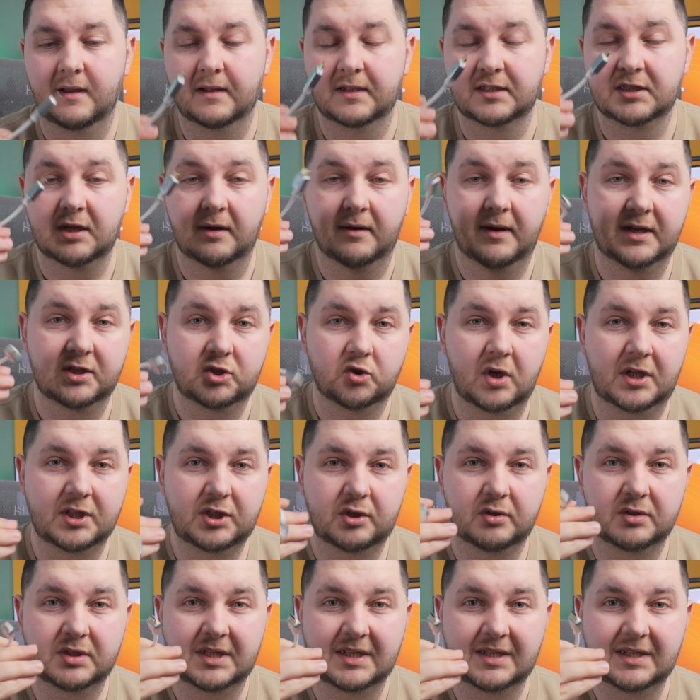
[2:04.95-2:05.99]
So I tried
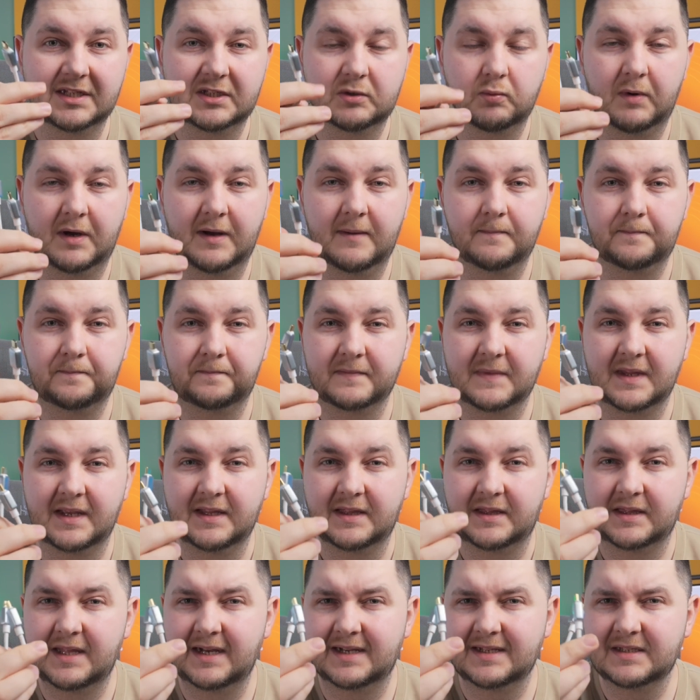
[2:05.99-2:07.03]
using this one.
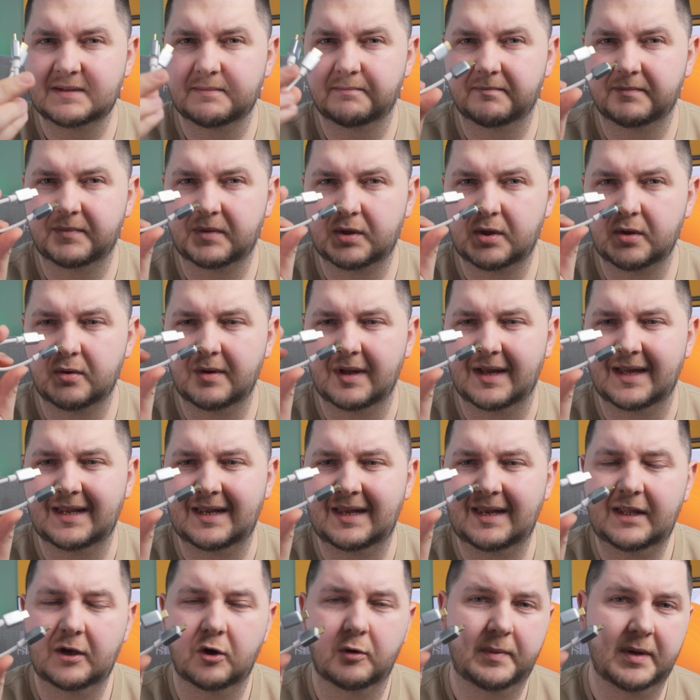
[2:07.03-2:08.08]
It does do a
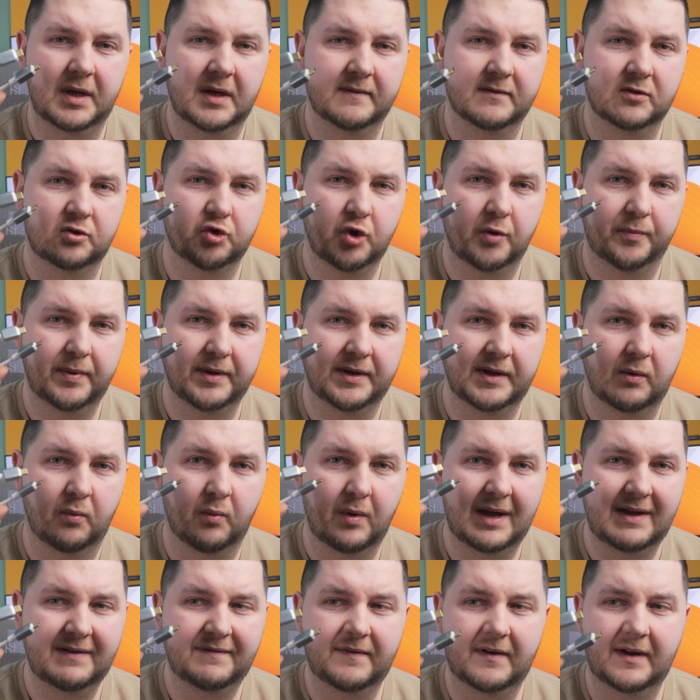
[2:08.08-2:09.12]
little bit of a drop in the
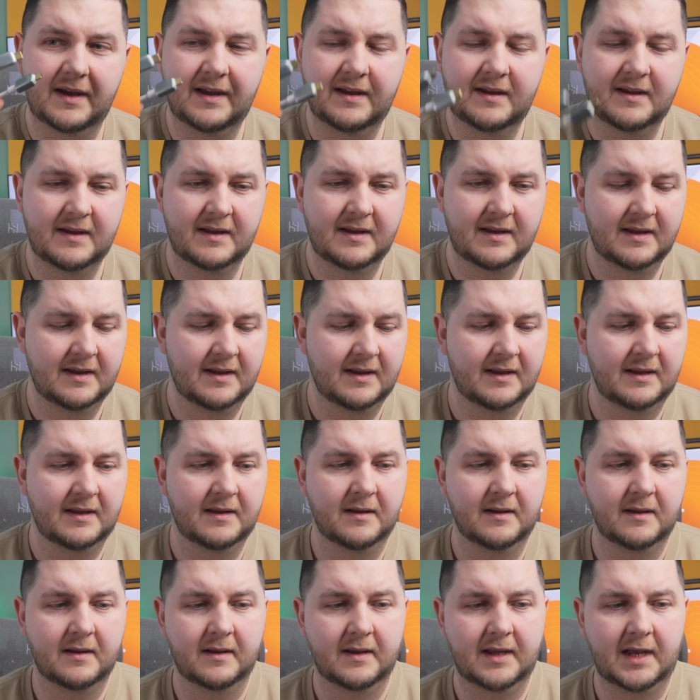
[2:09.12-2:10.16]
Wi-Fi,
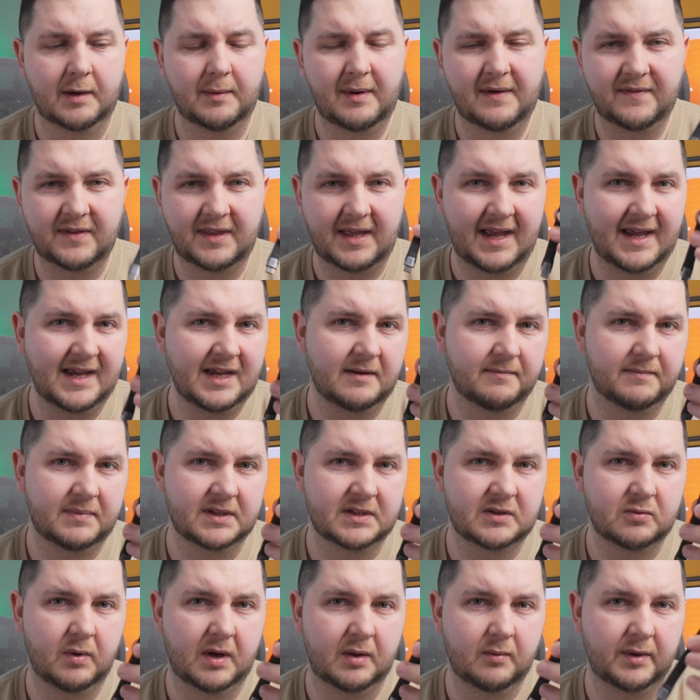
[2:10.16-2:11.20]
However, the
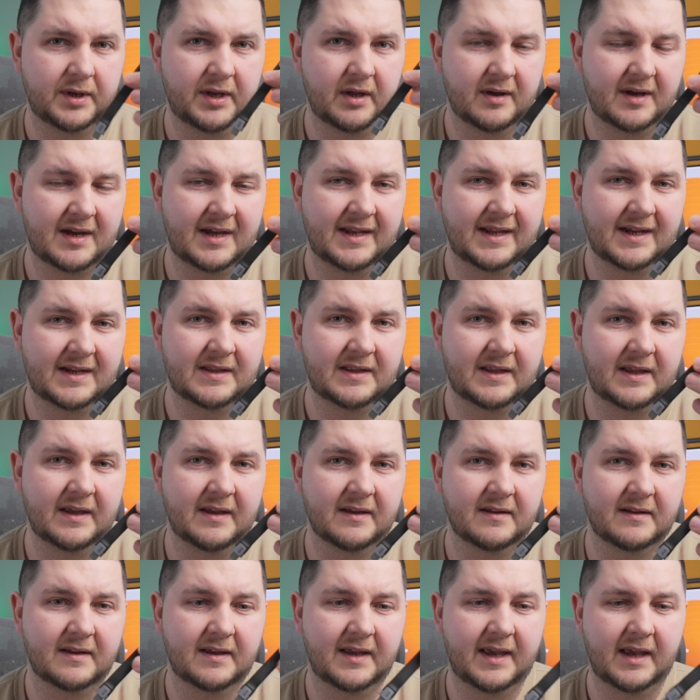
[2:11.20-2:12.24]
Hagibis one, when I connect
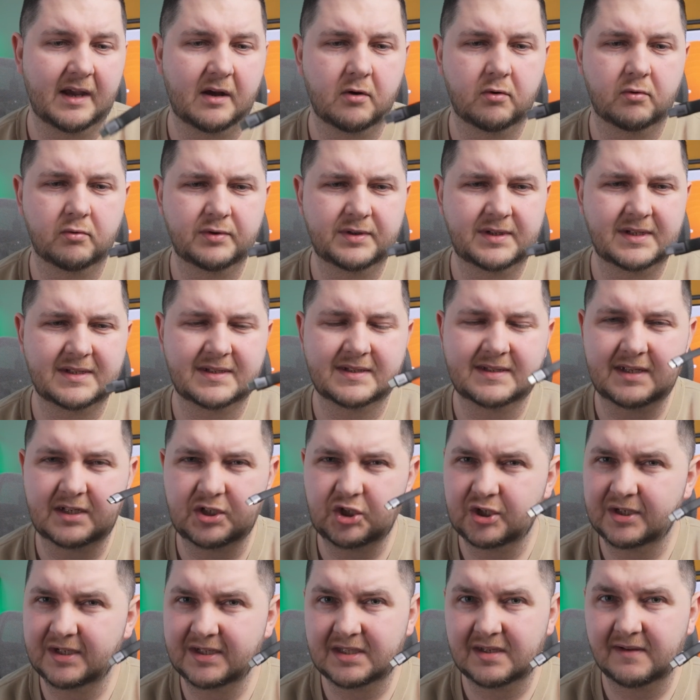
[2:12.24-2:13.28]
it, it causes
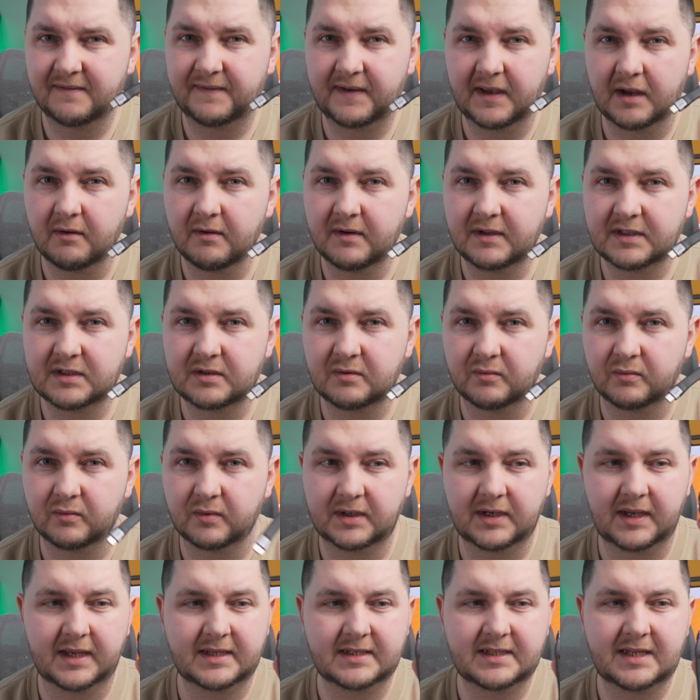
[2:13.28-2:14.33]
such an interference.
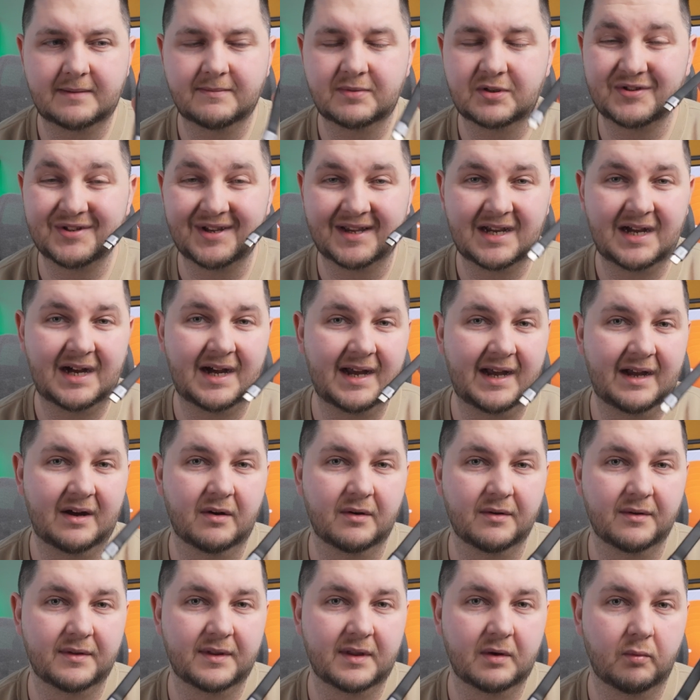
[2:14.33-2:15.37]
It seems to cut
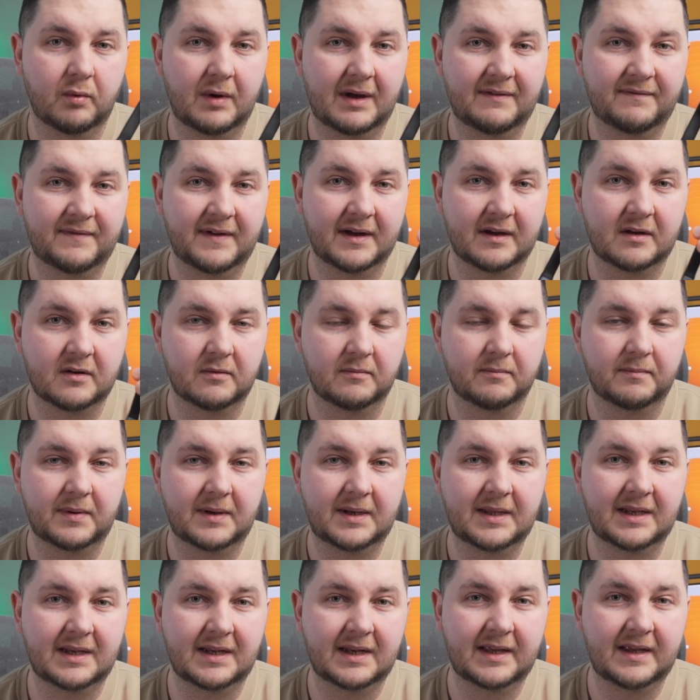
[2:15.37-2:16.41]
out the Wi-Fi
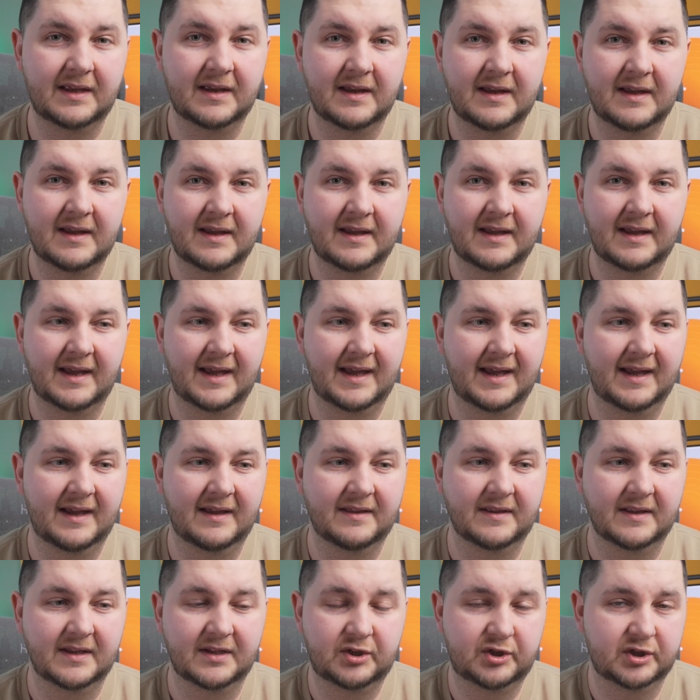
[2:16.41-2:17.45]
completely
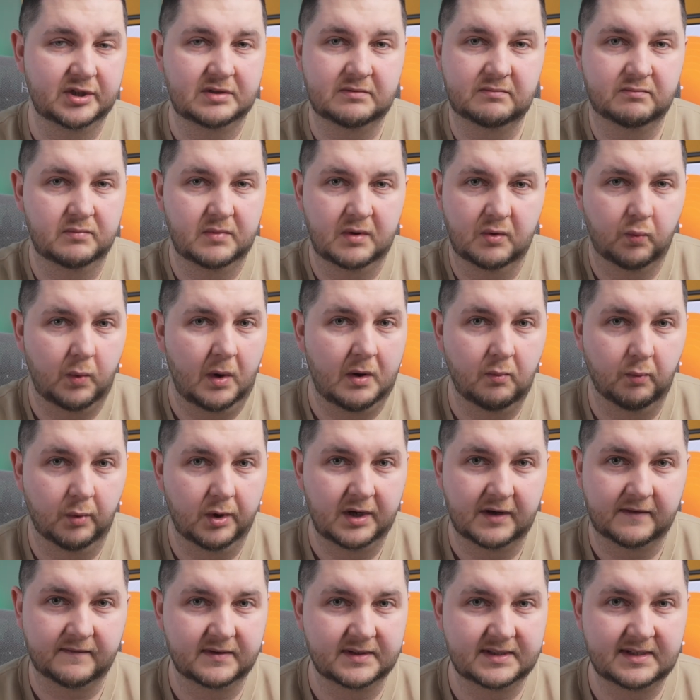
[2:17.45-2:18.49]
and it just won't
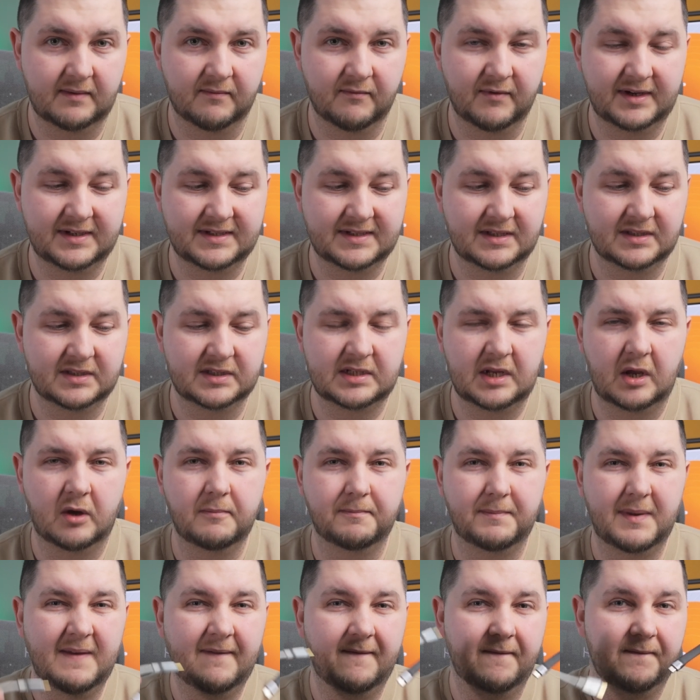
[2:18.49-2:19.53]
work for some reason. So
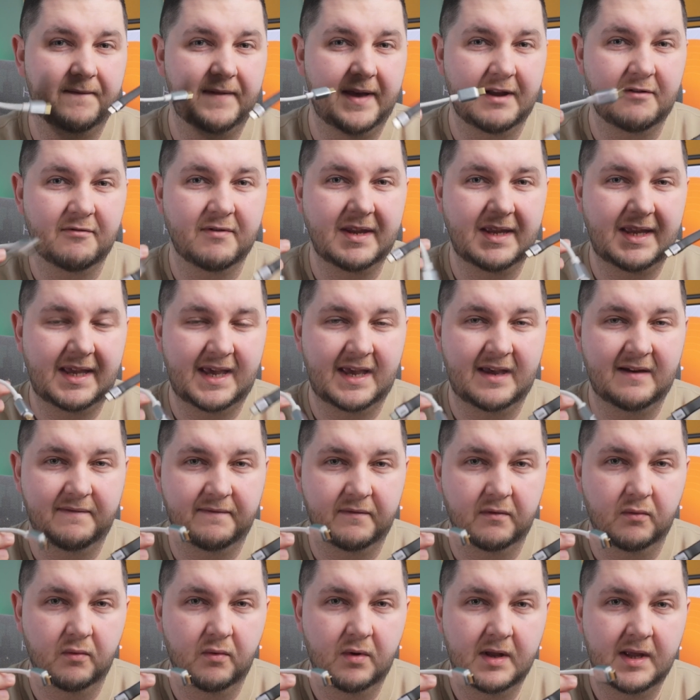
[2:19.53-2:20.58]
be very
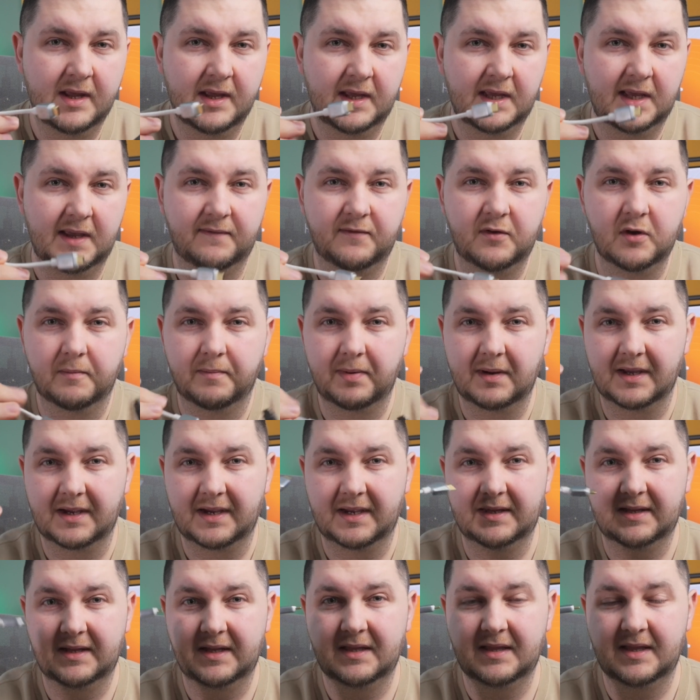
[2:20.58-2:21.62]
careful if you're
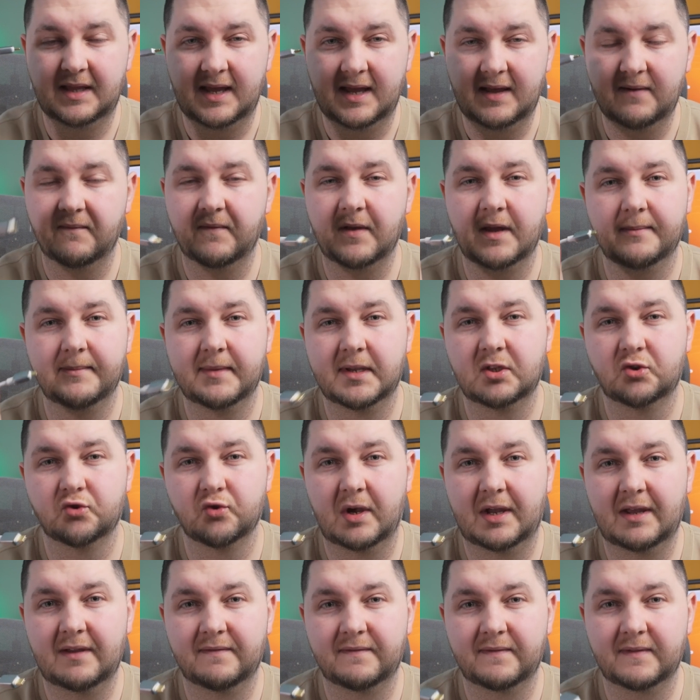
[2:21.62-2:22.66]
plugging in the NVMe
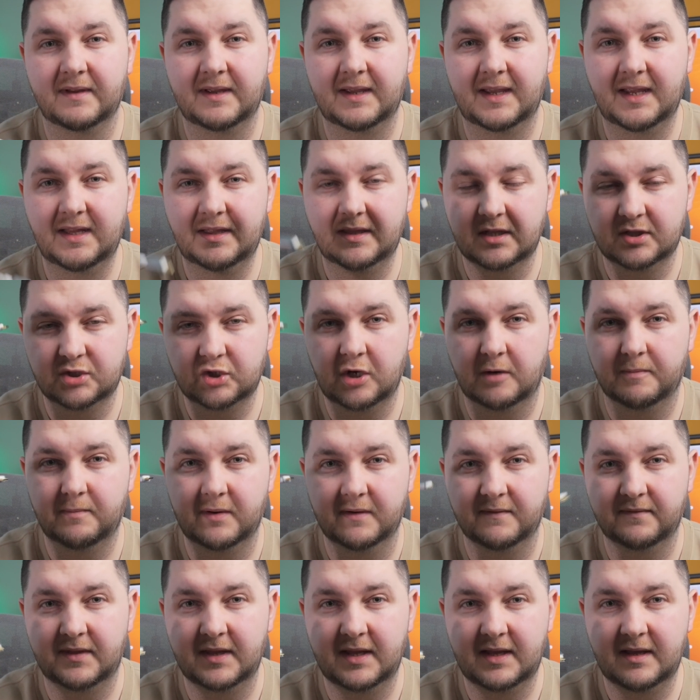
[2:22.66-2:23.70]
drive in the top
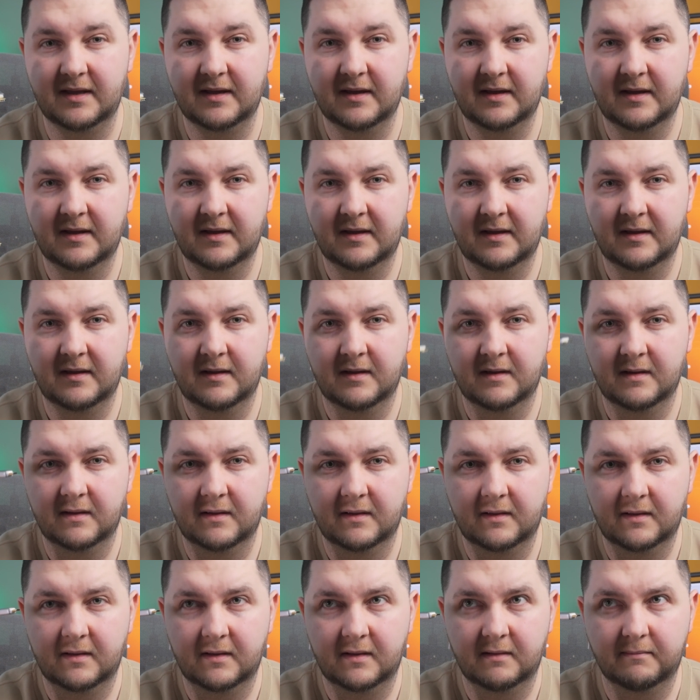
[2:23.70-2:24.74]
of the
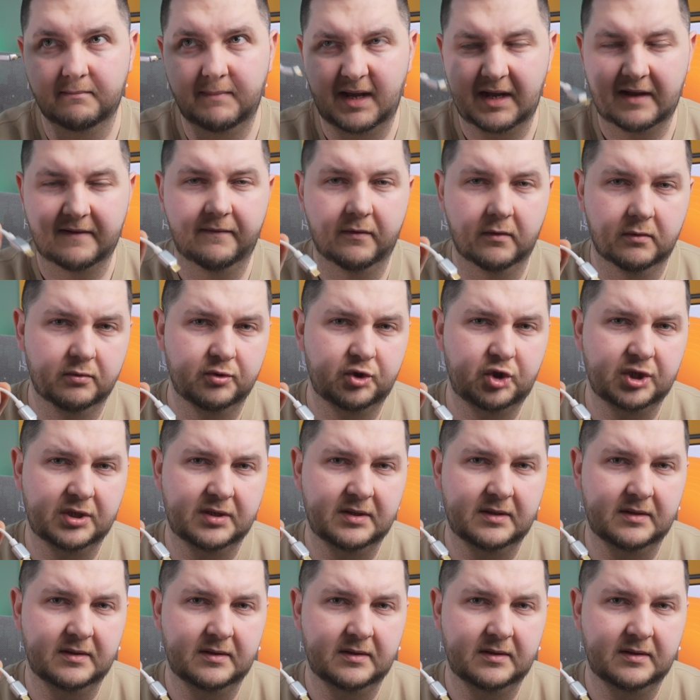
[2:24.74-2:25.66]
MacForge